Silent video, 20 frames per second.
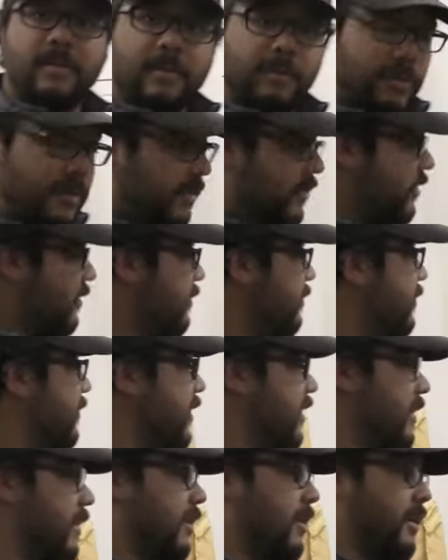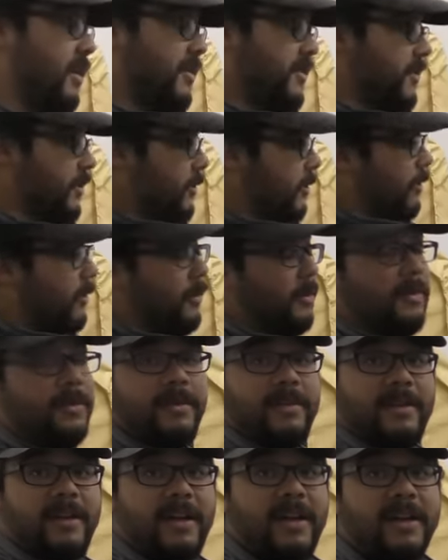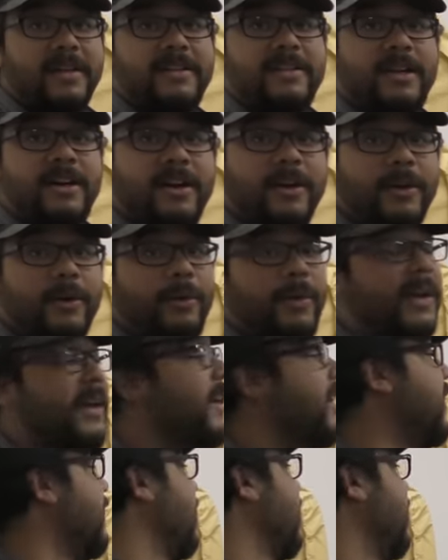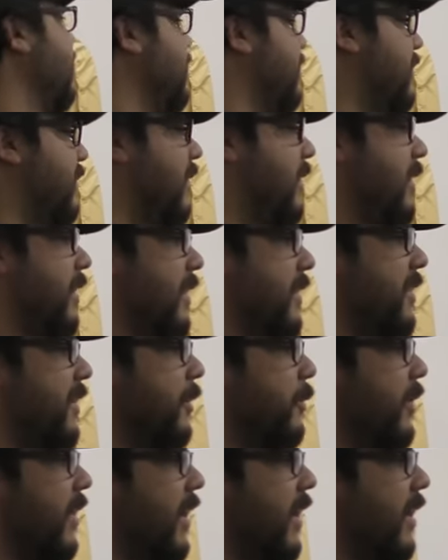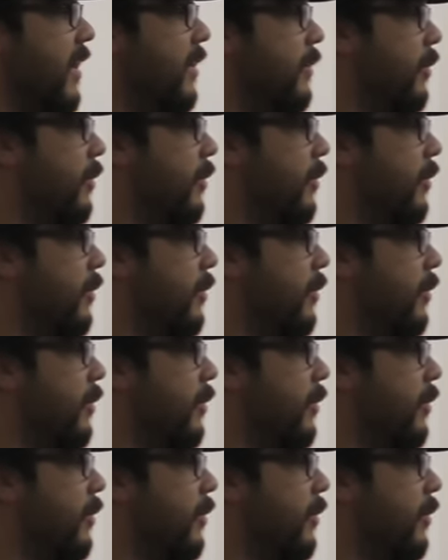which can also hold a ton of weight. Uh, I think we had